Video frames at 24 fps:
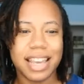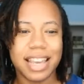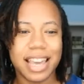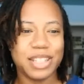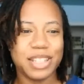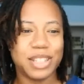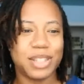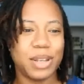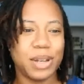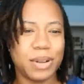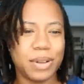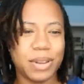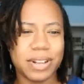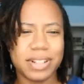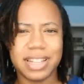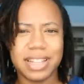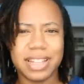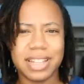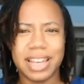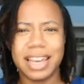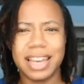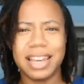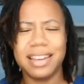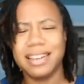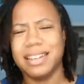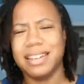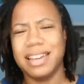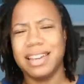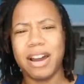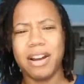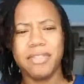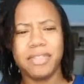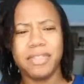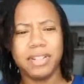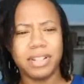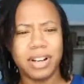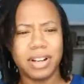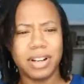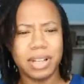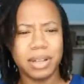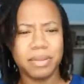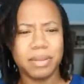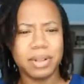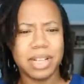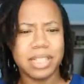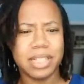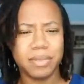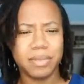And so there's like however long it
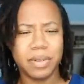was,